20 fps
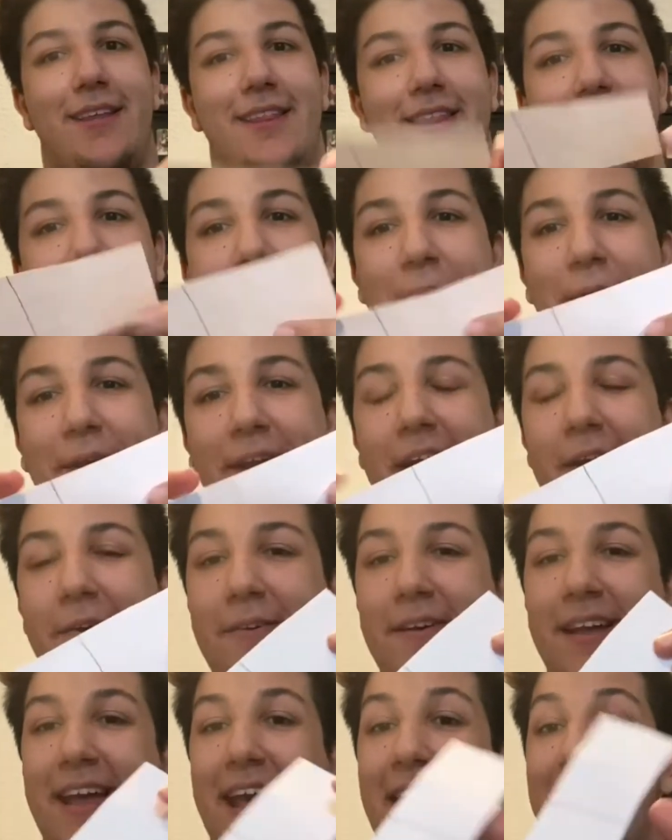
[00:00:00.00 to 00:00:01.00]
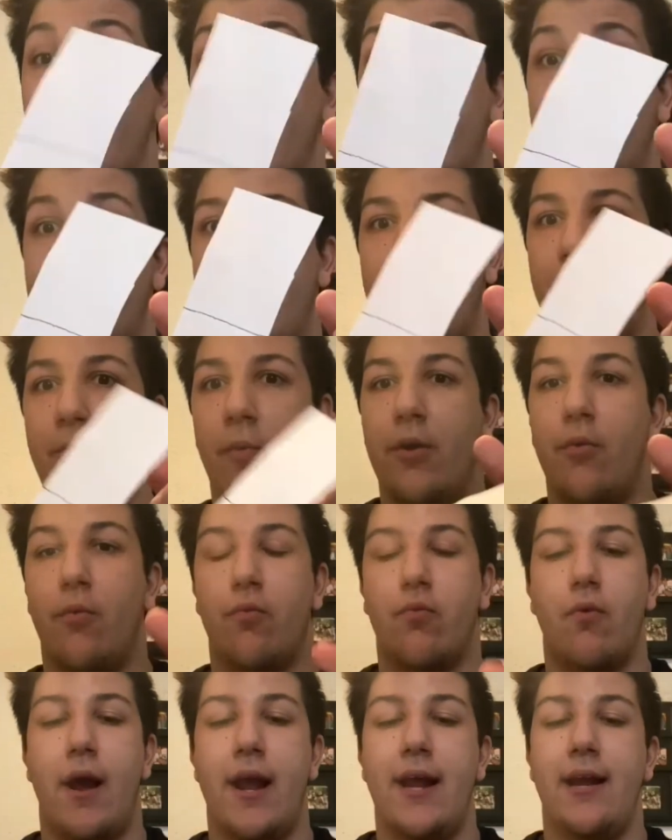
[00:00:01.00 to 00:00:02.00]
There we go. And you're going to make
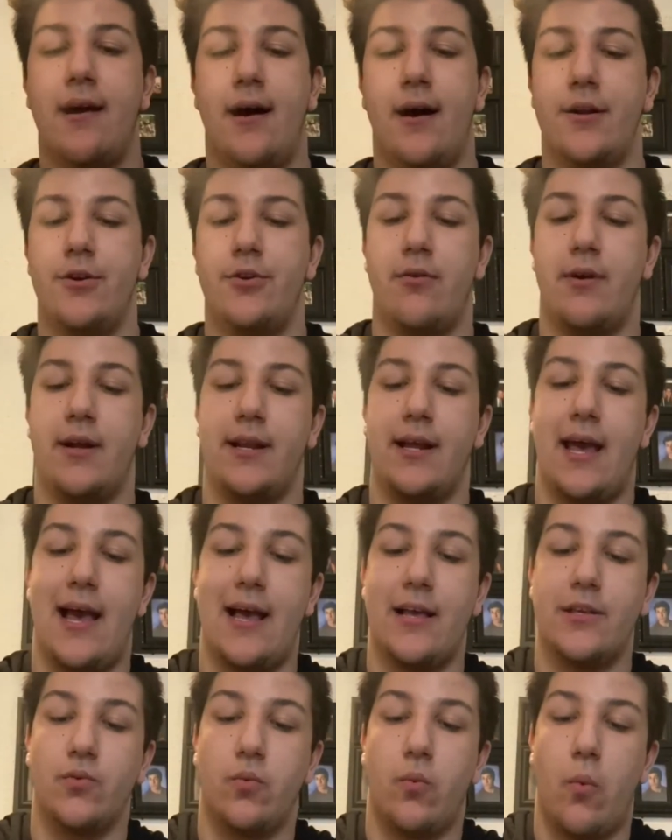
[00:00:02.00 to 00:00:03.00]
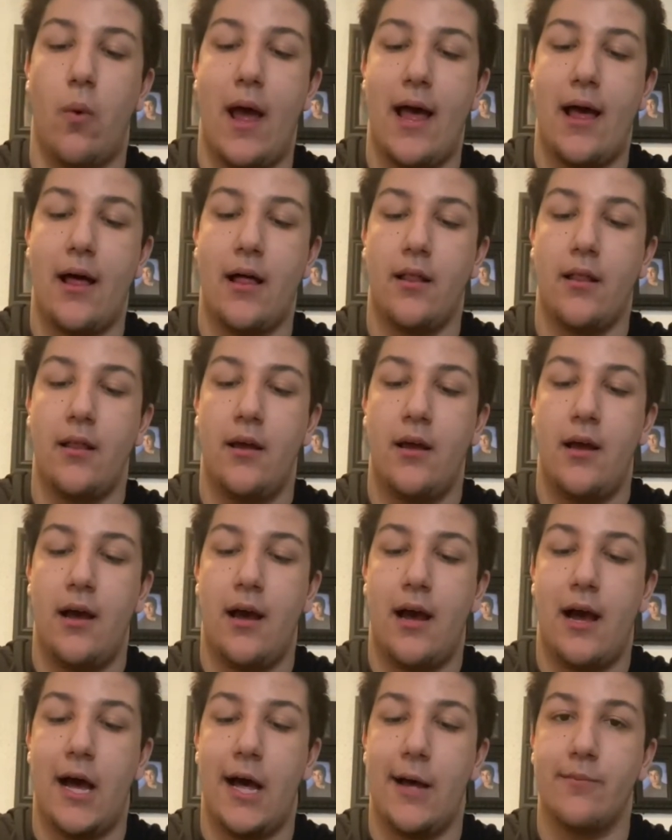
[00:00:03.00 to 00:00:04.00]
one right under it as well.
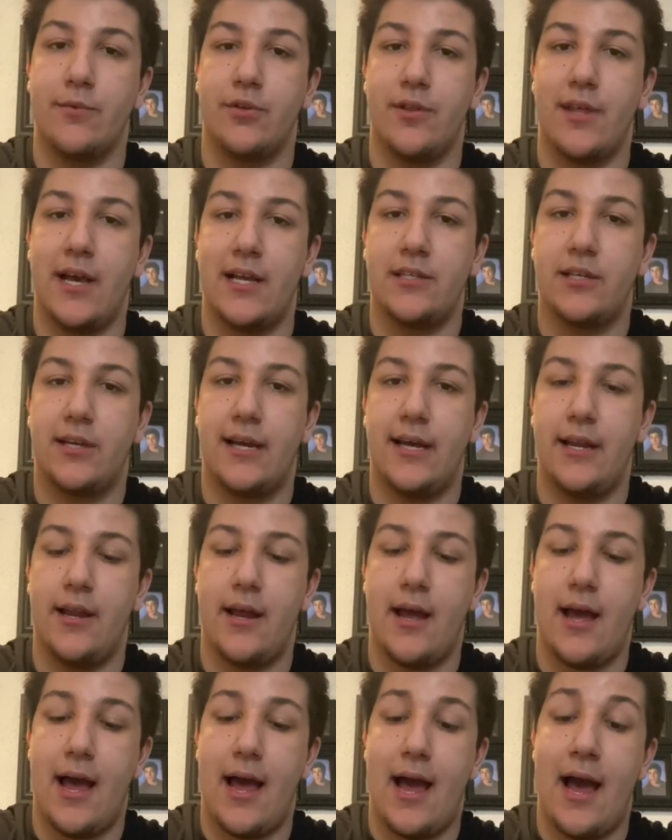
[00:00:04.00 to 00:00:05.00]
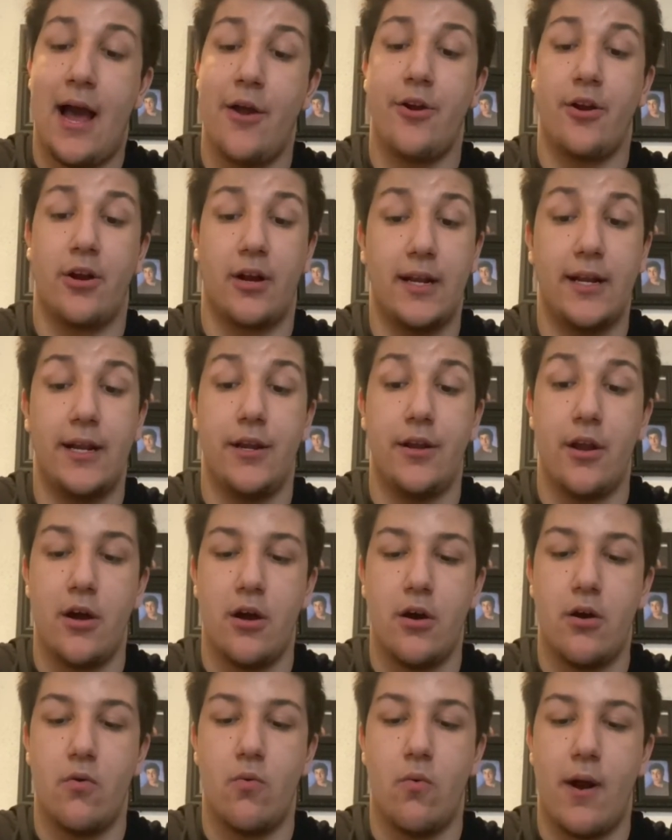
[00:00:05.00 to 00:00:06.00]
So that's how you're going to
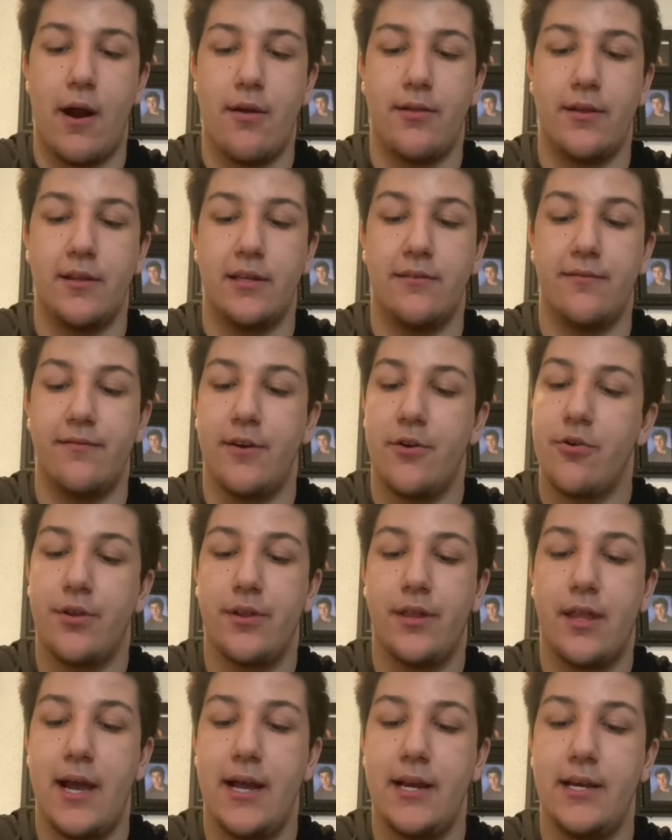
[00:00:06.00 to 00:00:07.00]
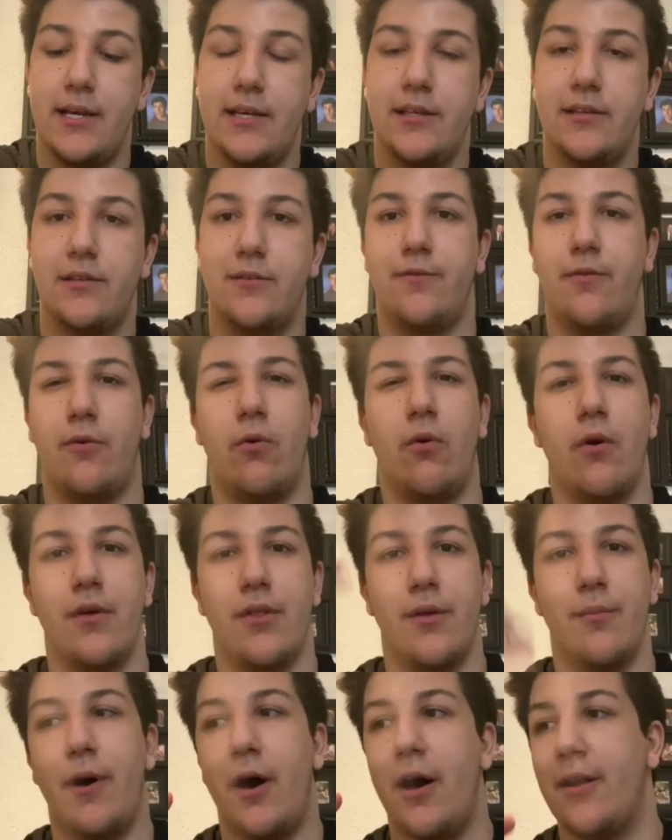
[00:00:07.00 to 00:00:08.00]
know where the division line is for
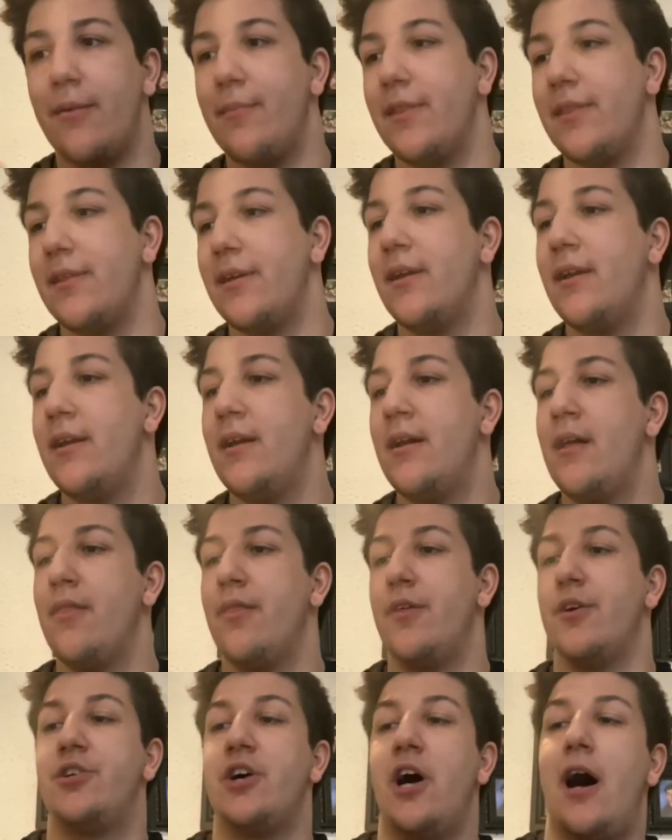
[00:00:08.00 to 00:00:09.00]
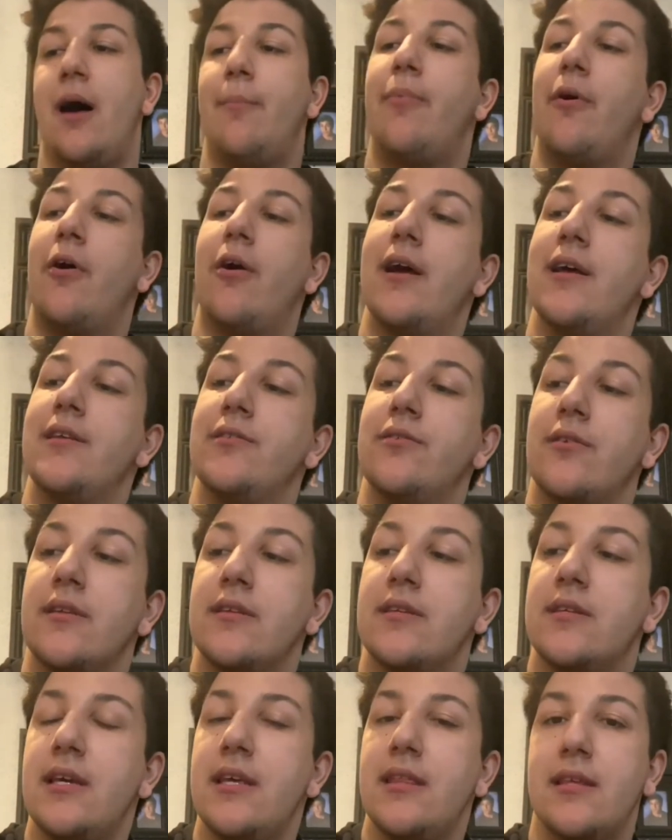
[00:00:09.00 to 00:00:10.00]
the bottom and the top part. As you can
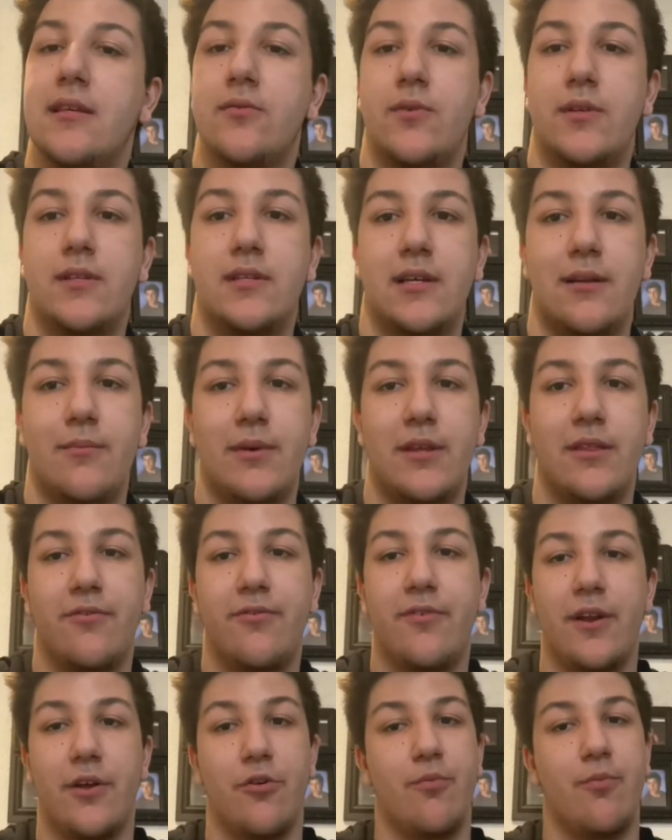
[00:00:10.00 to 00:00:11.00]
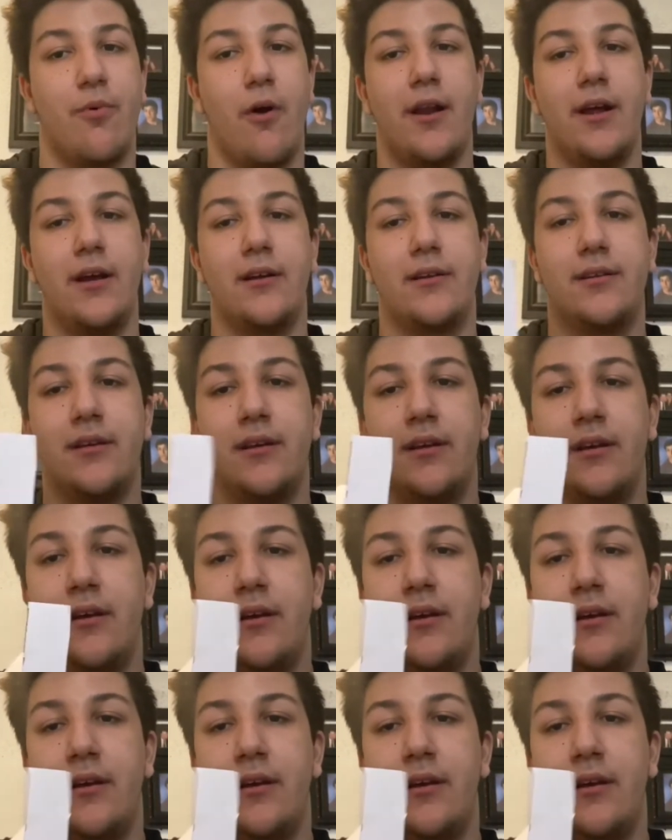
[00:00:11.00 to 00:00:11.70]
see, this one's going to be the finished product.